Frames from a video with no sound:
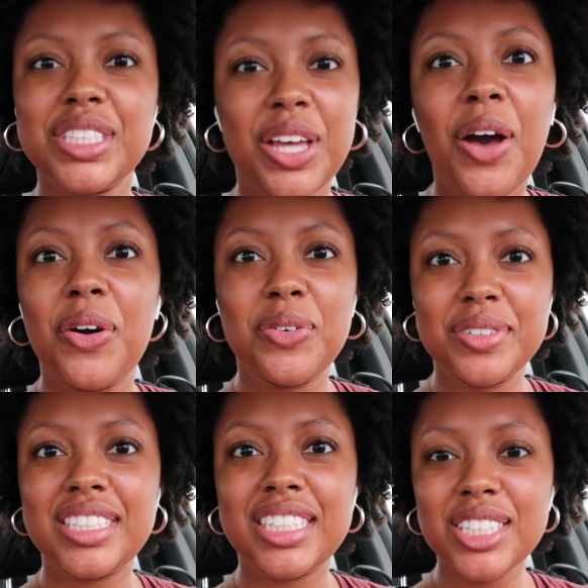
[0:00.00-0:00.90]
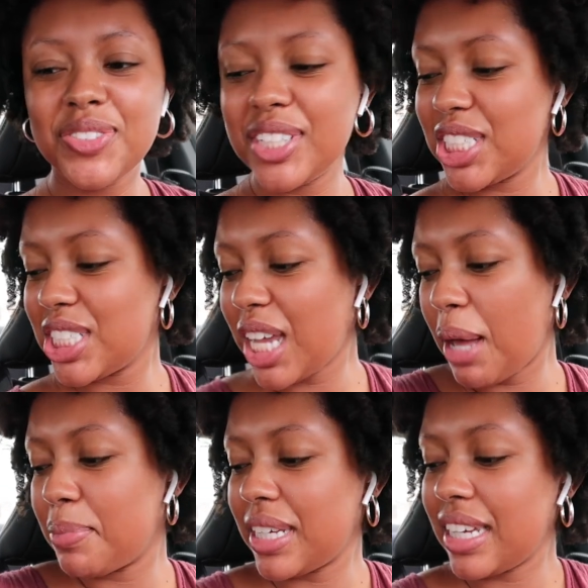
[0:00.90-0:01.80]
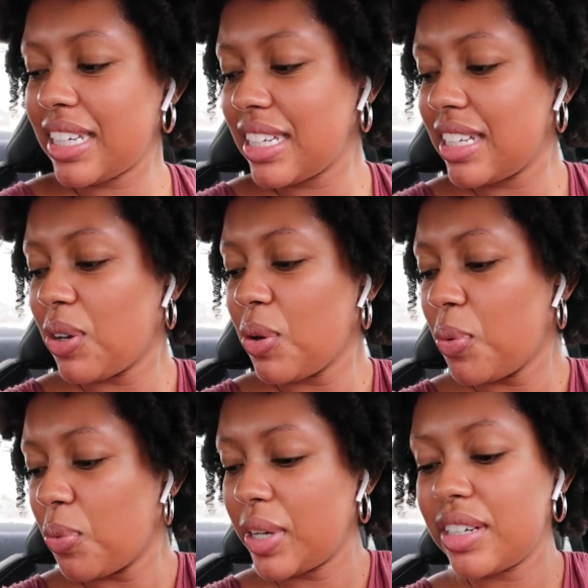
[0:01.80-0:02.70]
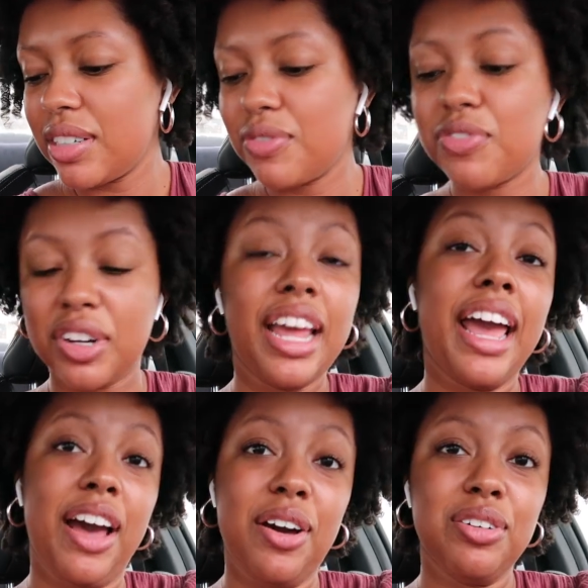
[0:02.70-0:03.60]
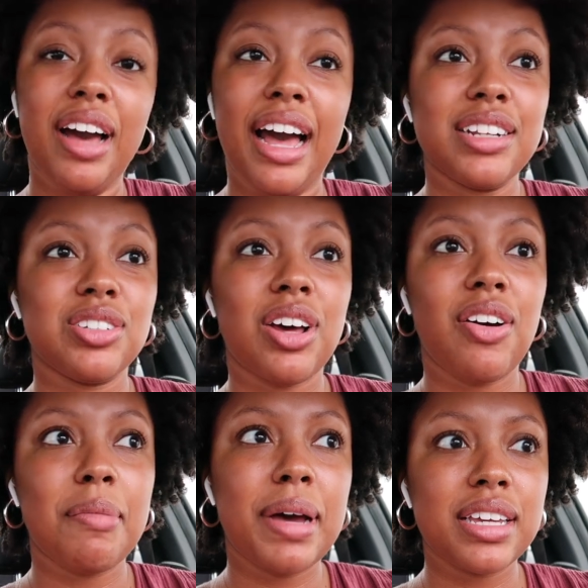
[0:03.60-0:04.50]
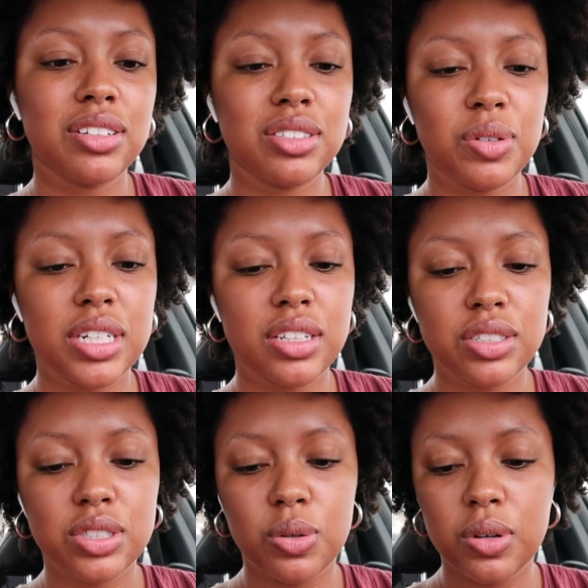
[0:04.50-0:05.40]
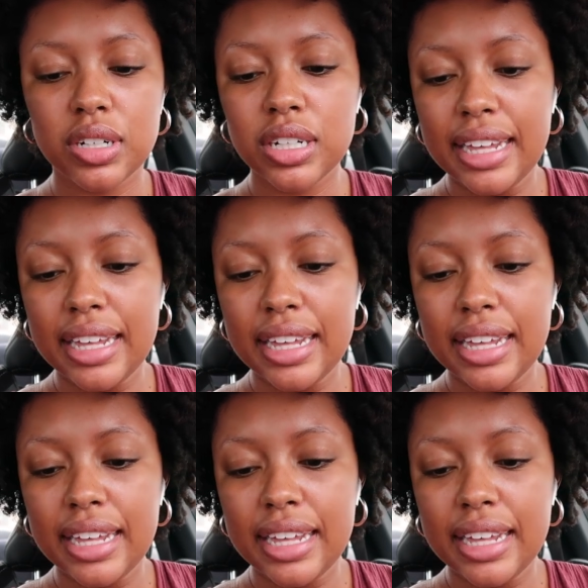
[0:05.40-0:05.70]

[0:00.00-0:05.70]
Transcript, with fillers: So just finished shopping, well for now, I don't know, I might go to another store.